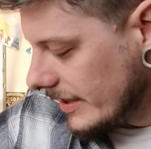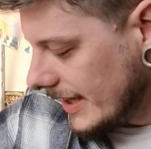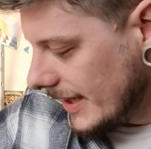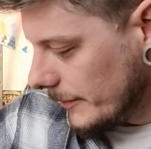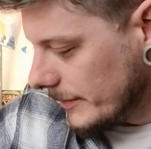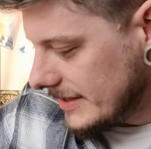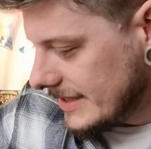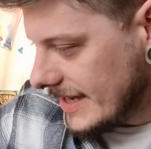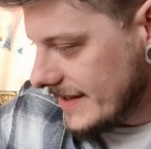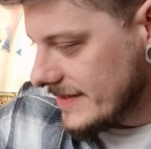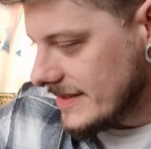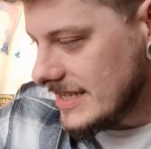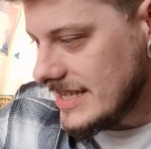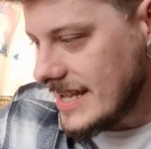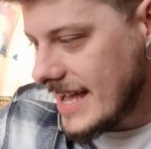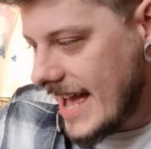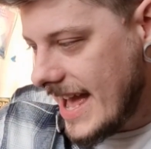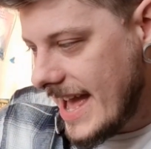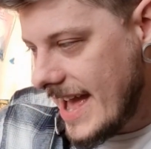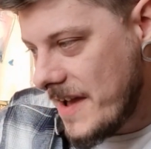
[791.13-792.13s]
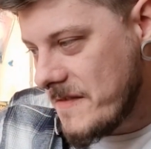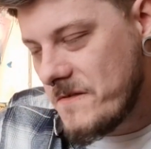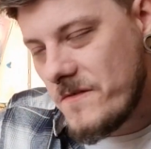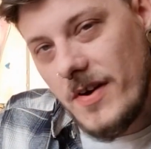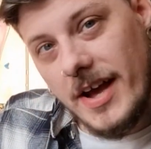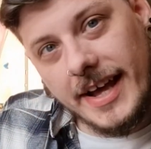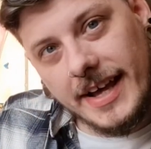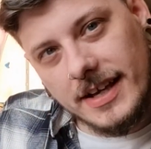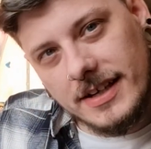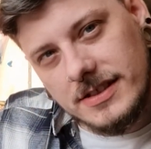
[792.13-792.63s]

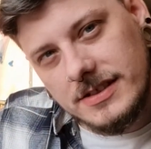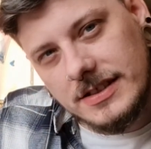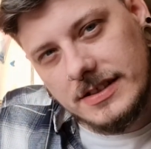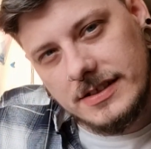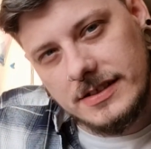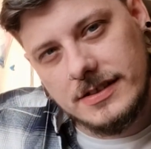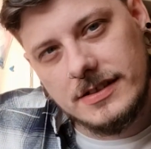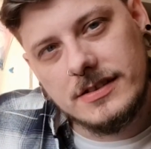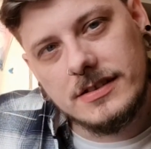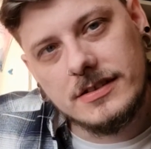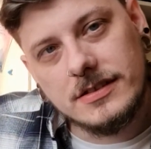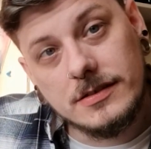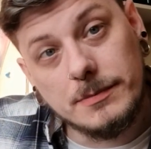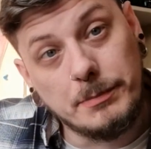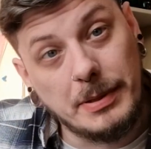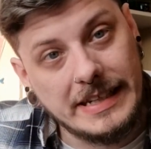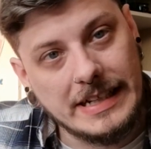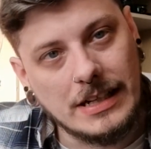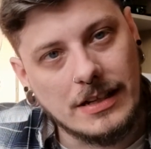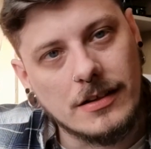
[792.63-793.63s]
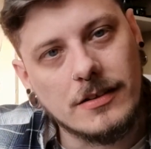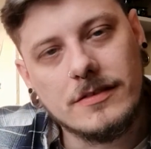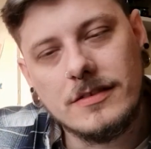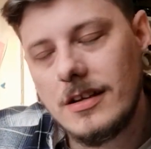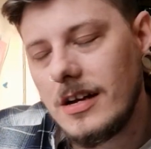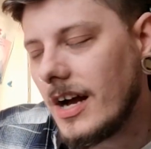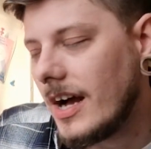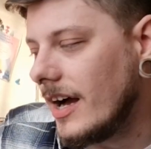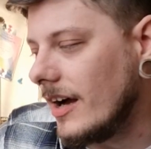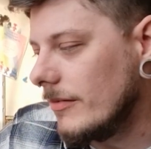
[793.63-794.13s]
Airfix Beetle,
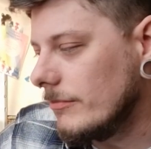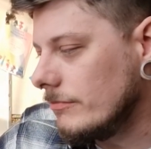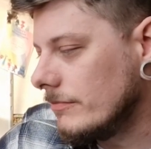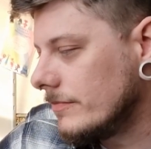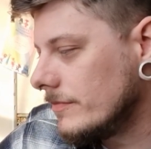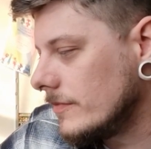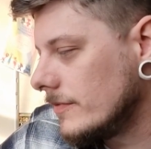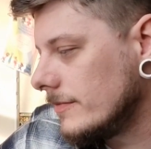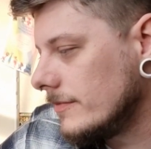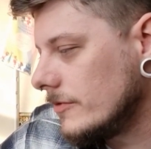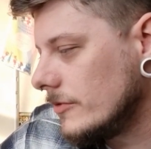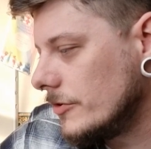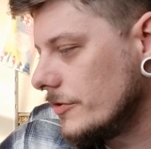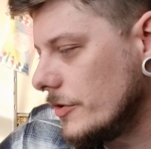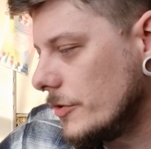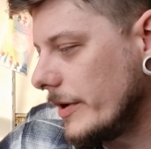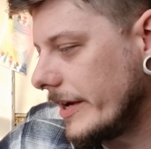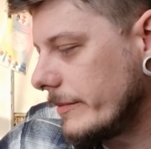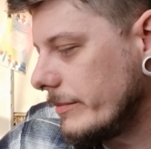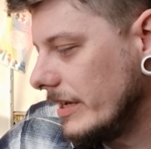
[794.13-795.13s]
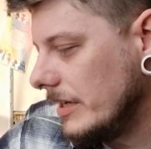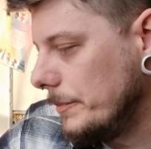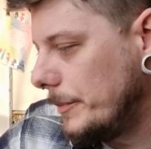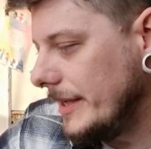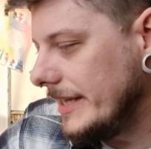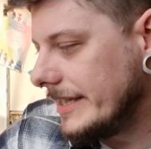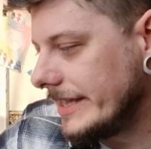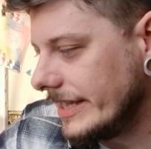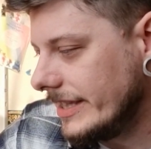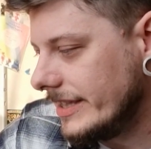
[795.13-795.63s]
the quick build
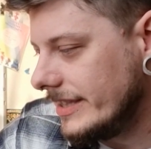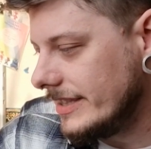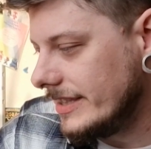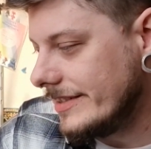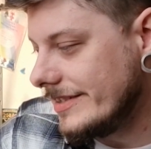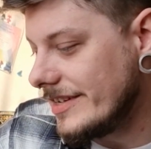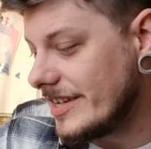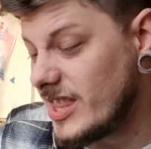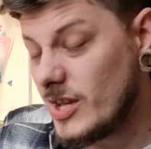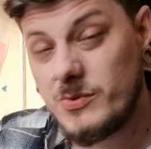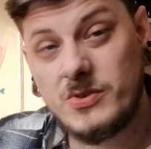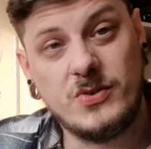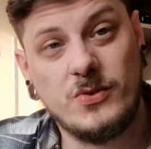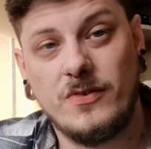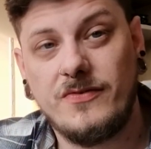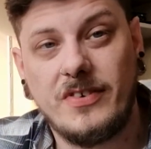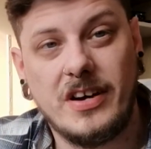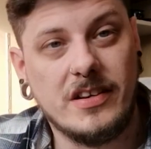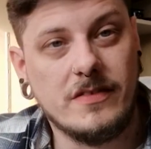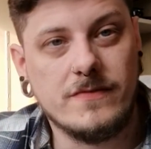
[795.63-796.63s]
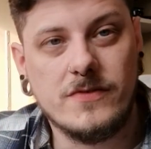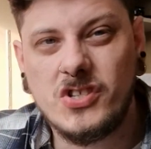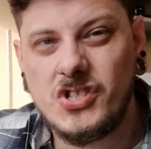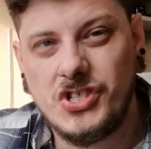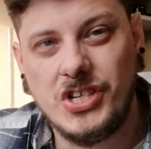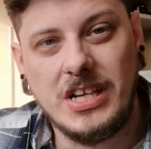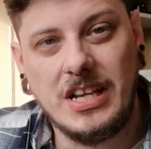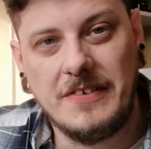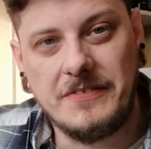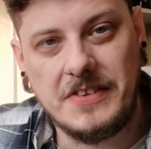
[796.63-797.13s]
Beetle. That was so fun.
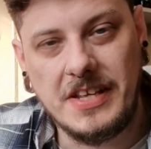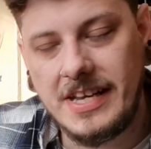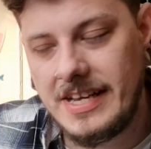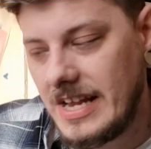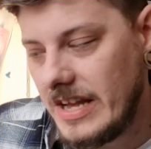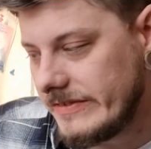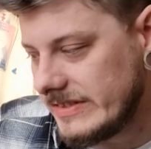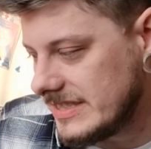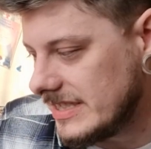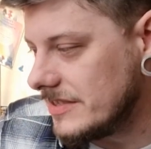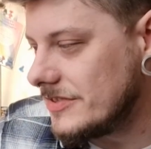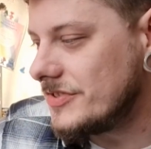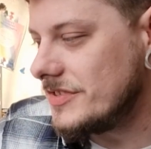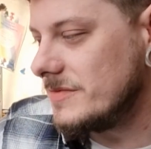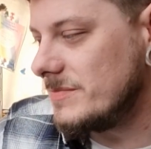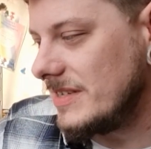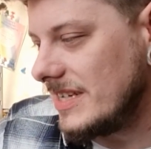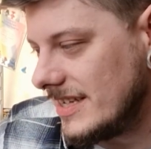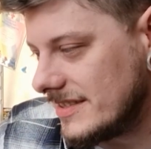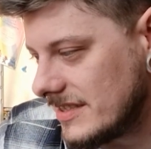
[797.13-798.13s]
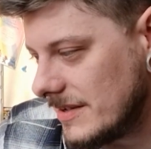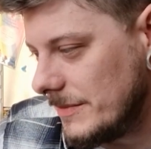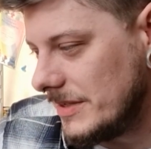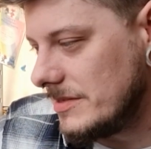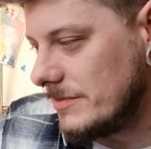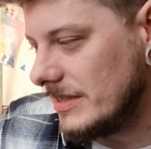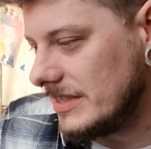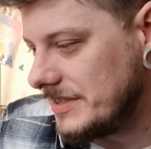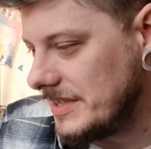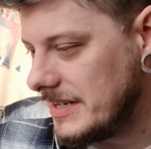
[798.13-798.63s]
She loved it, and ever since she's been asking me
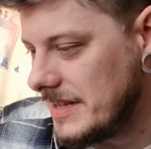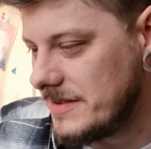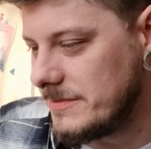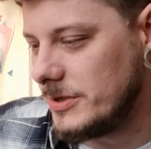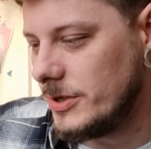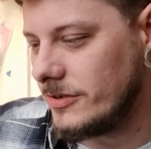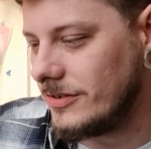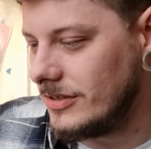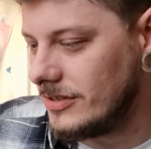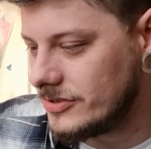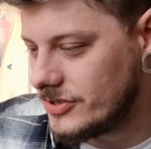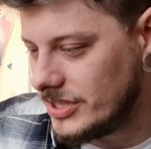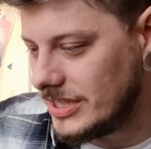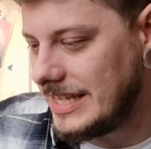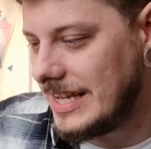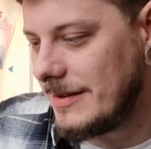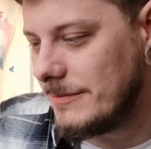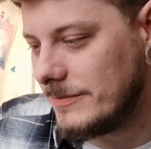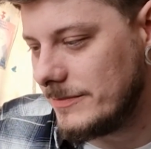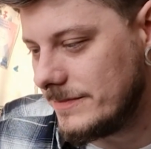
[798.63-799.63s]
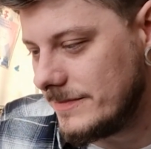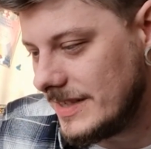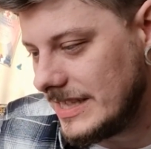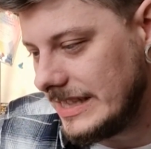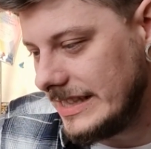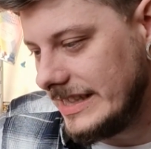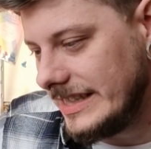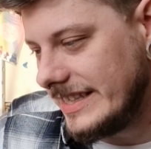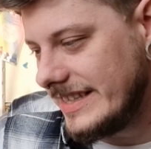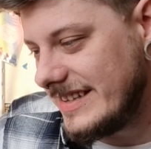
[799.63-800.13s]
to build another model. She came
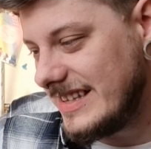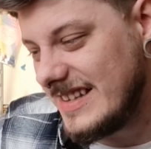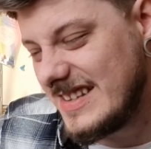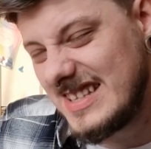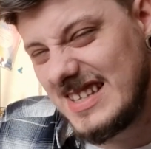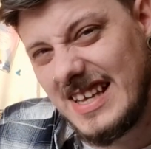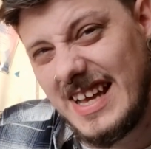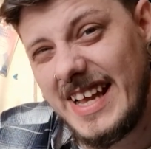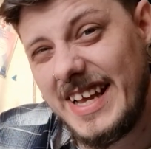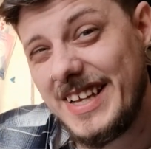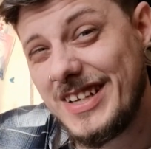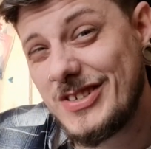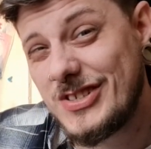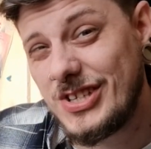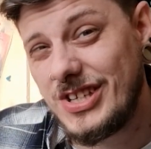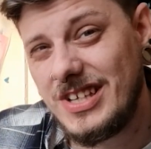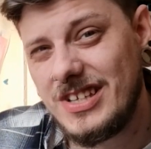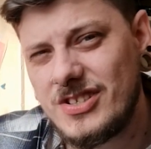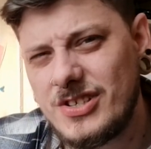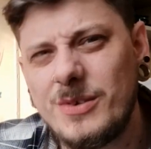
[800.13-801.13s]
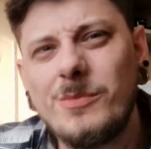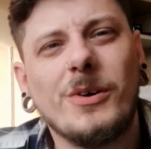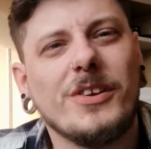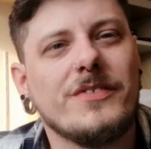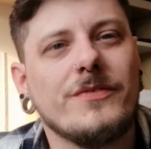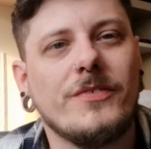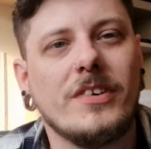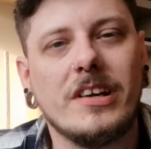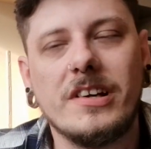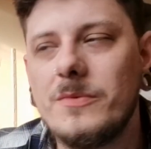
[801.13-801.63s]
the other day, and she
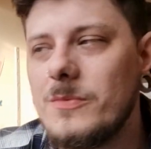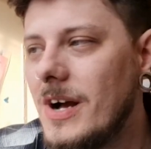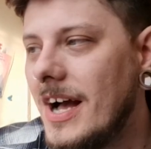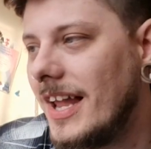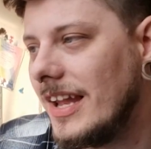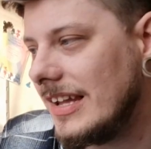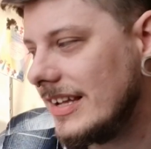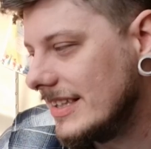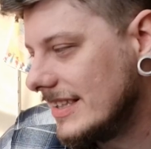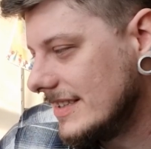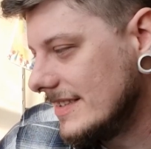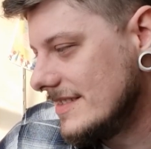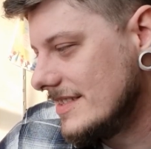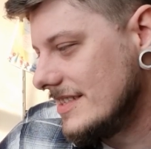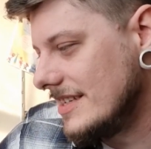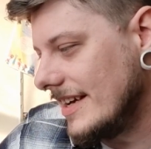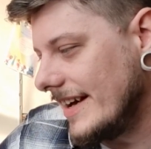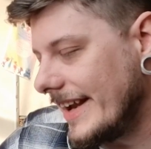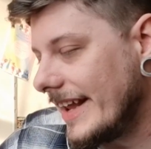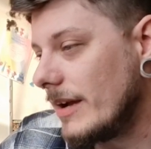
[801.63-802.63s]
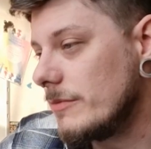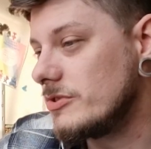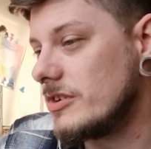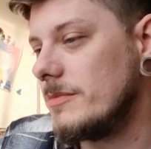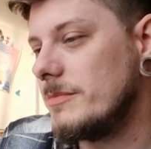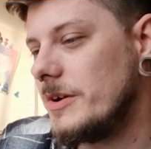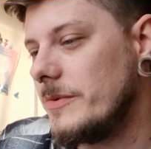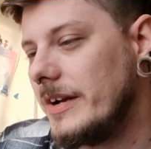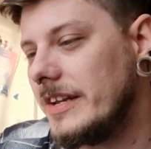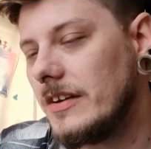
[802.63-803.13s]
wasn't very well, and I was
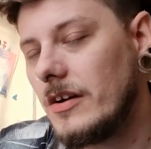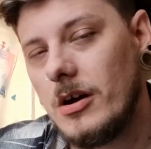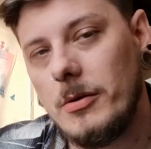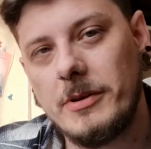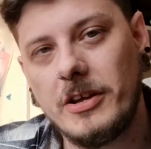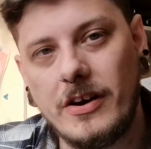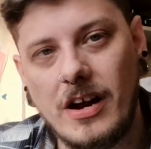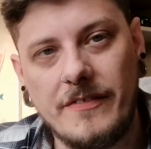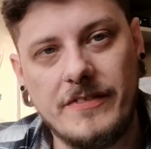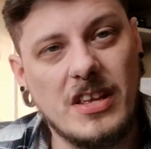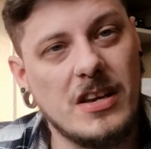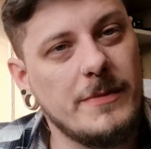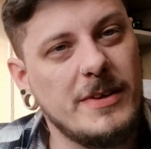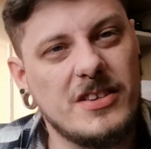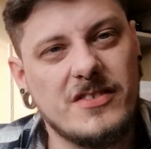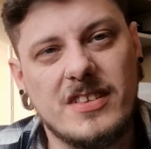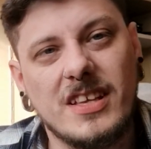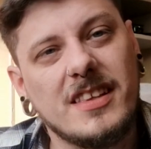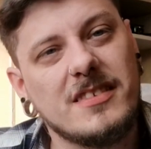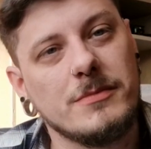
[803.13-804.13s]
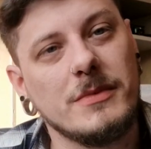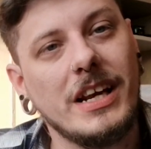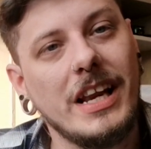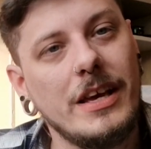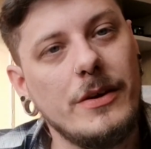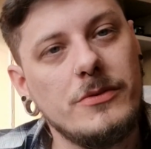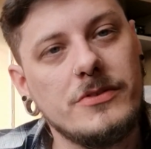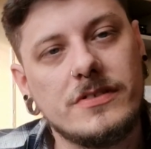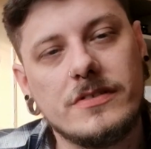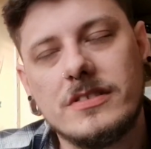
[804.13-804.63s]
on my way to Hobbycraft anyway just to get some
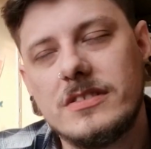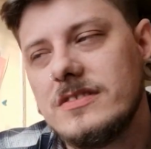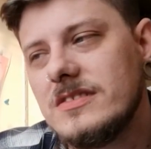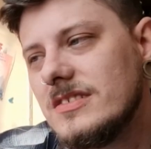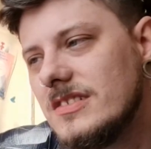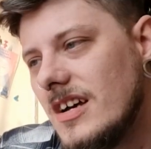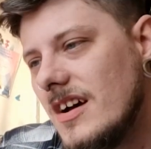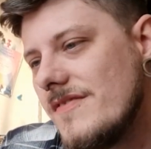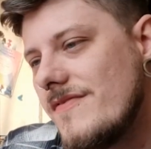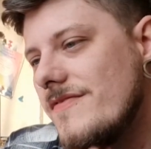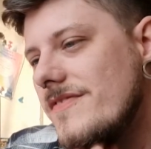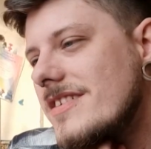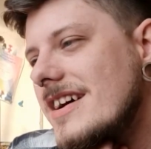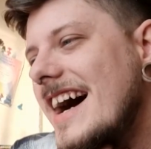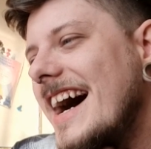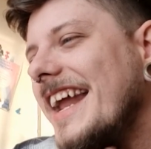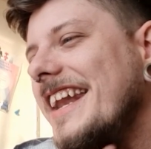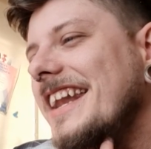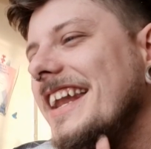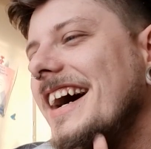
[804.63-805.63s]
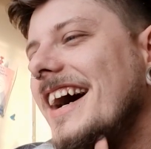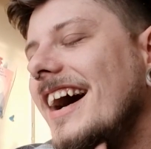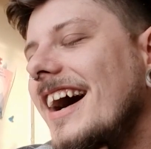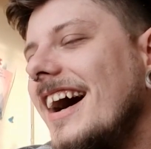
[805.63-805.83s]
glues and stuff, and